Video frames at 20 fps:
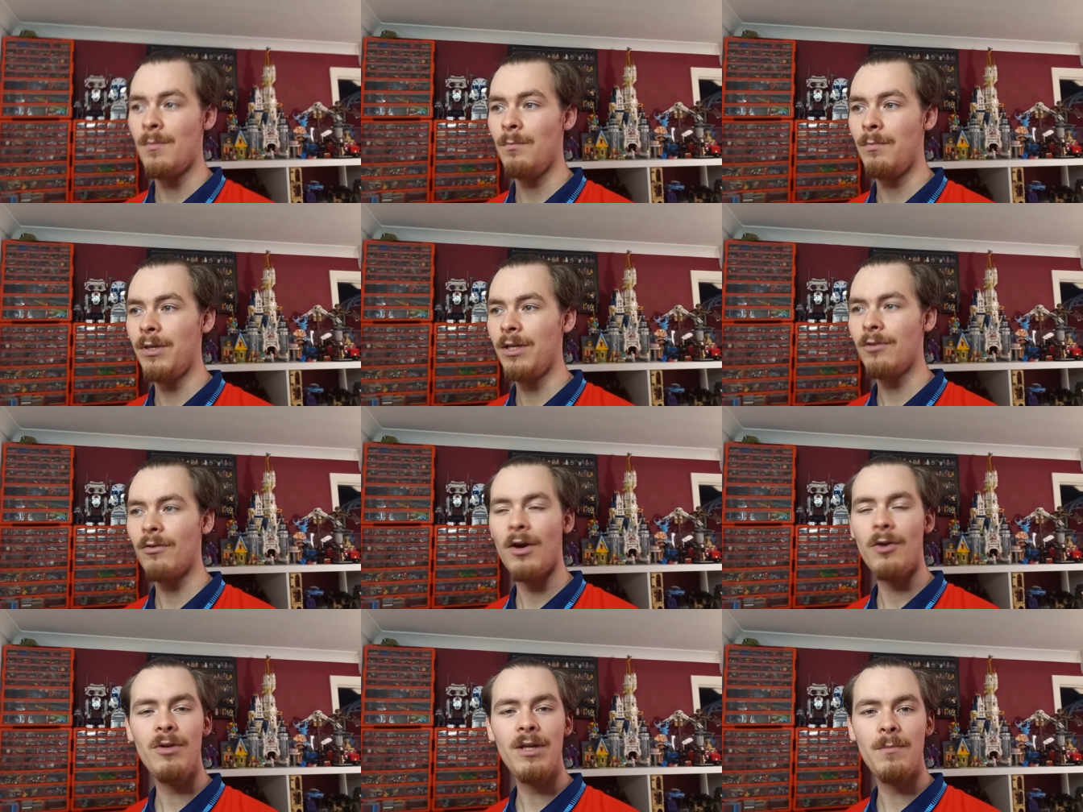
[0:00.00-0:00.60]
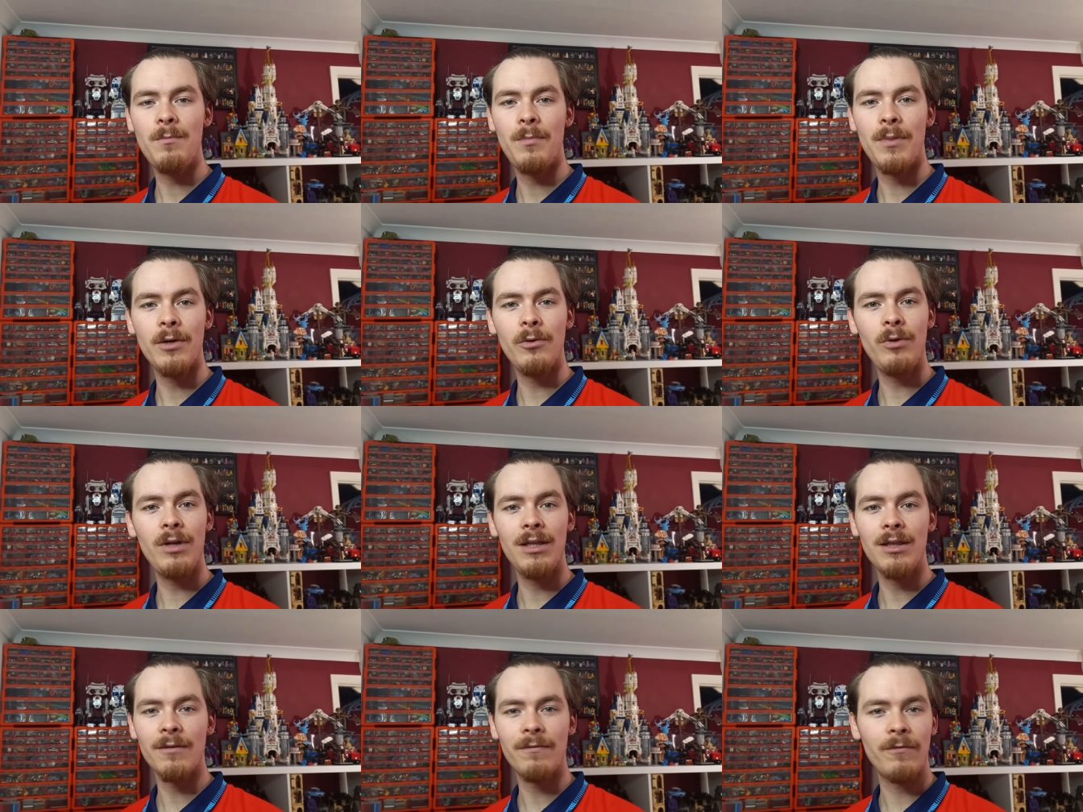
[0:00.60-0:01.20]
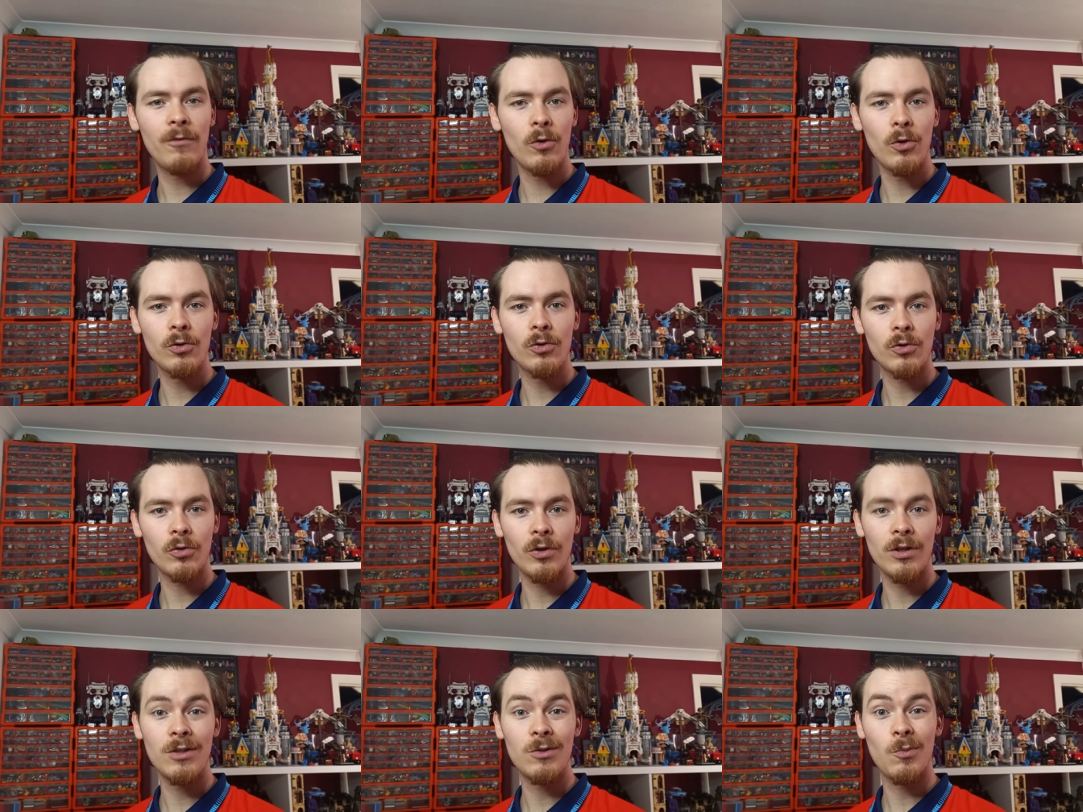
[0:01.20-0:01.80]
but you're only building the four
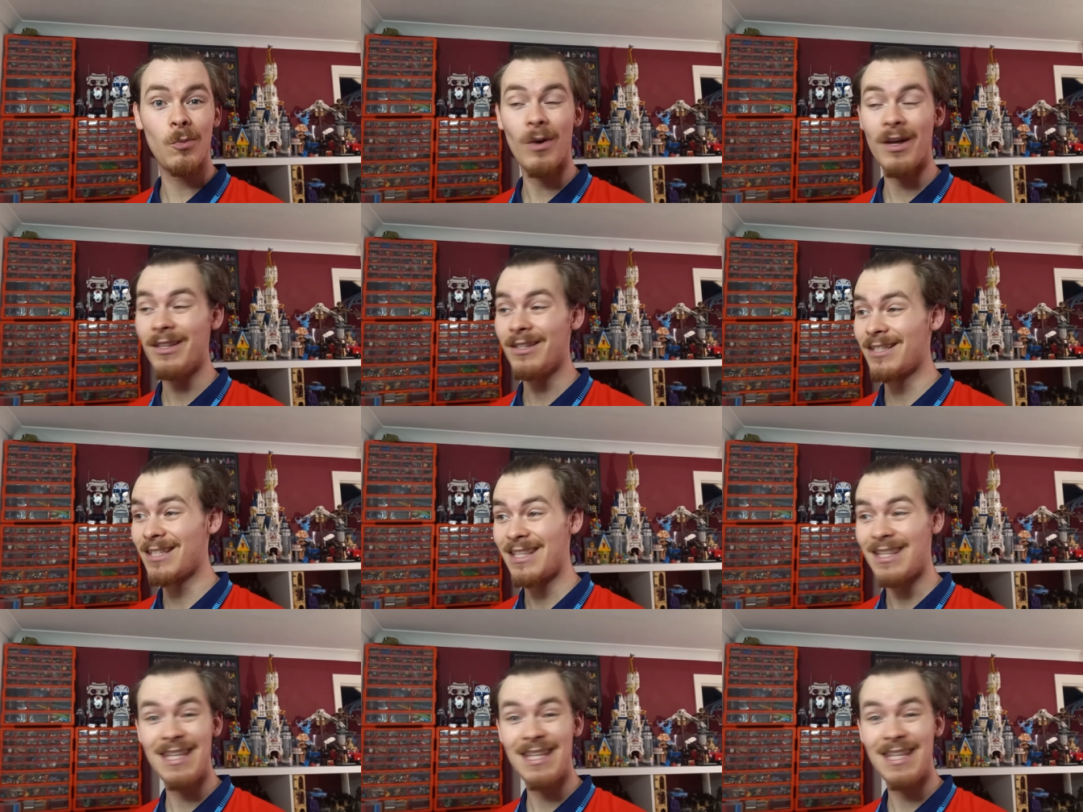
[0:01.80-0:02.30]
droids once.